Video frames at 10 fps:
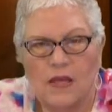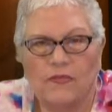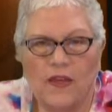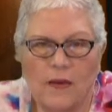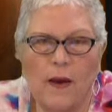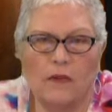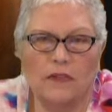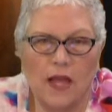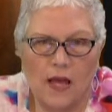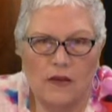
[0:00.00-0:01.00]
Think about
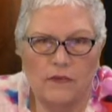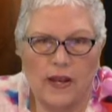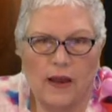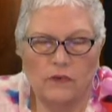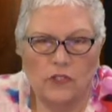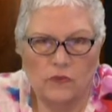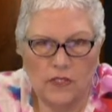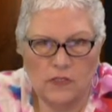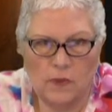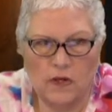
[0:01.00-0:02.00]
love and how you
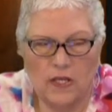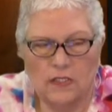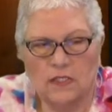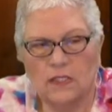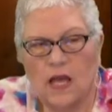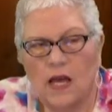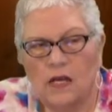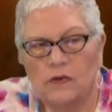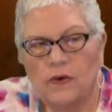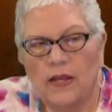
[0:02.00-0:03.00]
experience
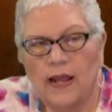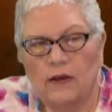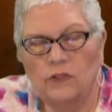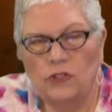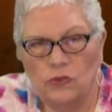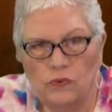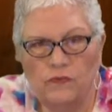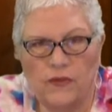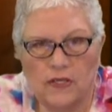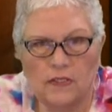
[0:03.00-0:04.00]
love and how you
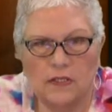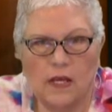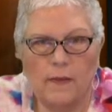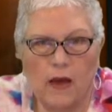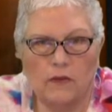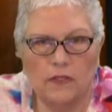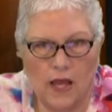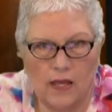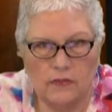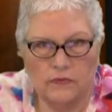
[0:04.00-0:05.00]
feel about
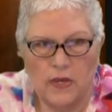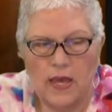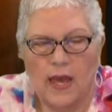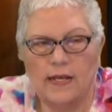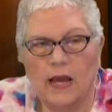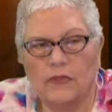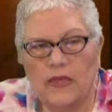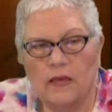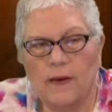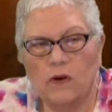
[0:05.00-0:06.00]
love. And now
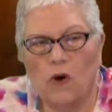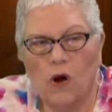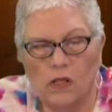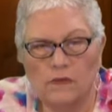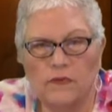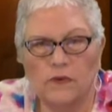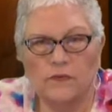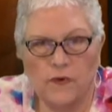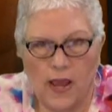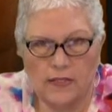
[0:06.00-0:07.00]
think about all of your
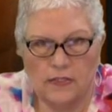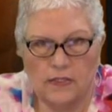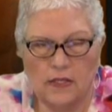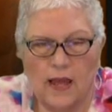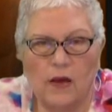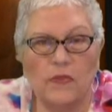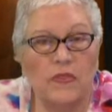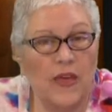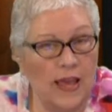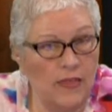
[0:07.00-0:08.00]
friends and how
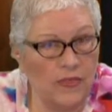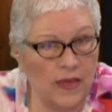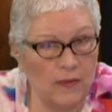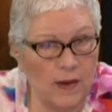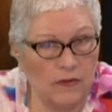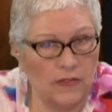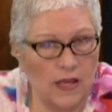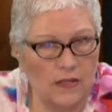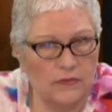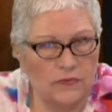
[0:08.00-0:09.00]
they think about
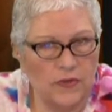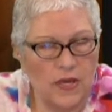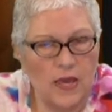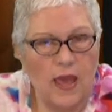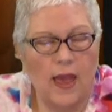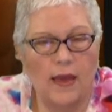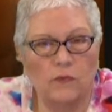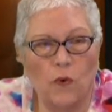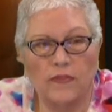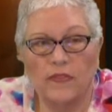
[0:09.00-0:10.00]
love
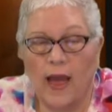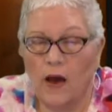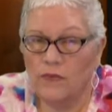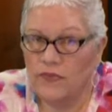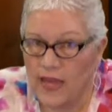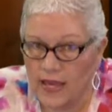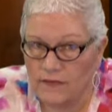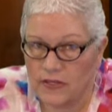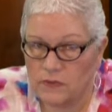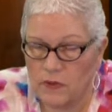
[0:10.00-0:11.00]
and how they
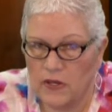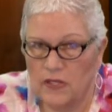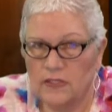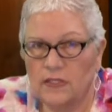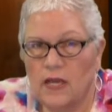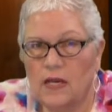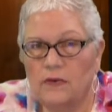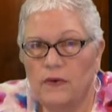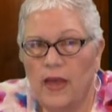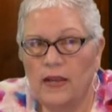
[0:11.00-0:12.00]
have experienced
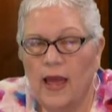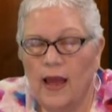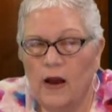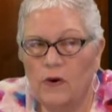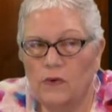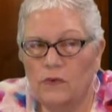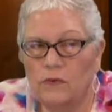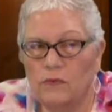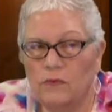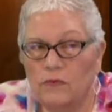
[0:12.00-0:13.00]
love and
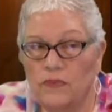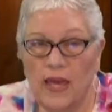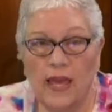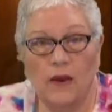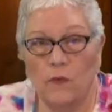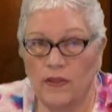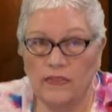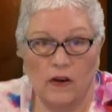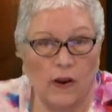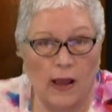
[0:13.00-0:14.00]
how what
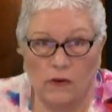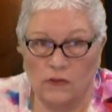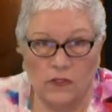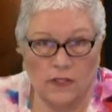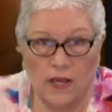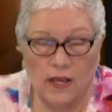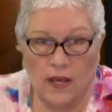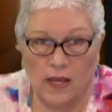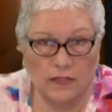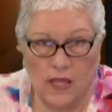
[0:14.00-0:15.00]
their outlook
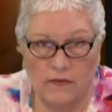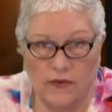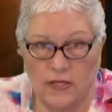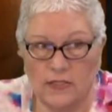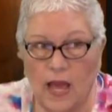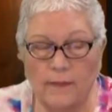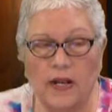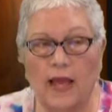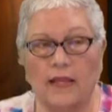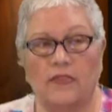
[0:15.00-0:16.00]
on love is. I
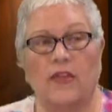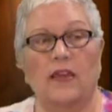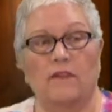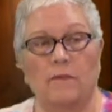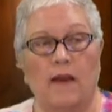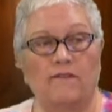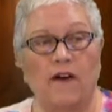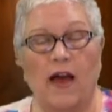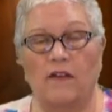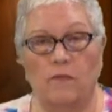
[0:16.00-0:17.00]
mean, I could think of my
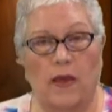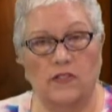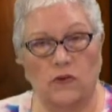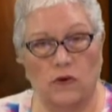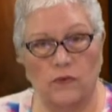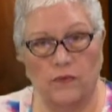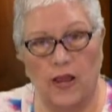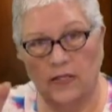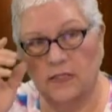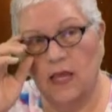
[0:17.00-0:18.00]
5 best
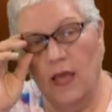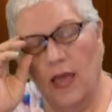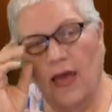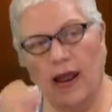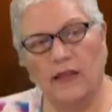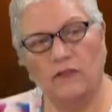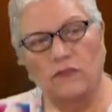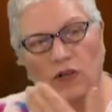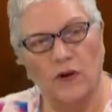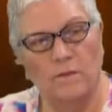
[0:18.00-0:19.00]
girlfriends, and I could,
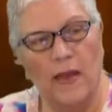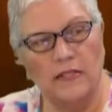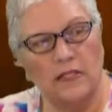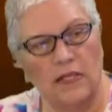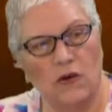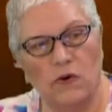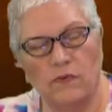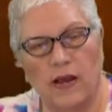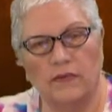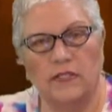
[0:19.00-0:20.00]
mentally go
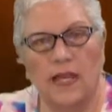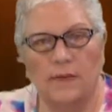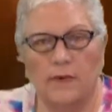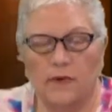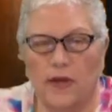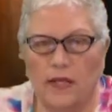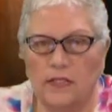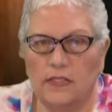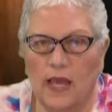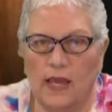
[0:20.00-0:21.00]
around the table
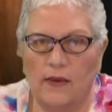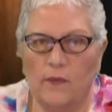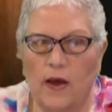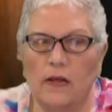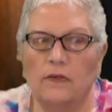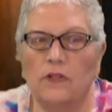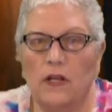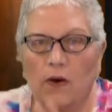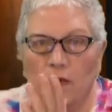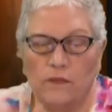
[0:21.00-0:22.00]
and say, well,
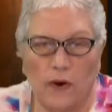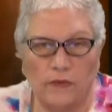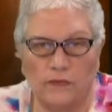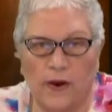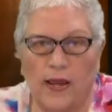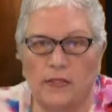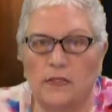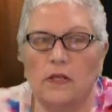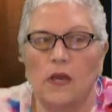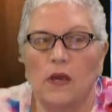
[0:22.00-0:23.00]
I have one friend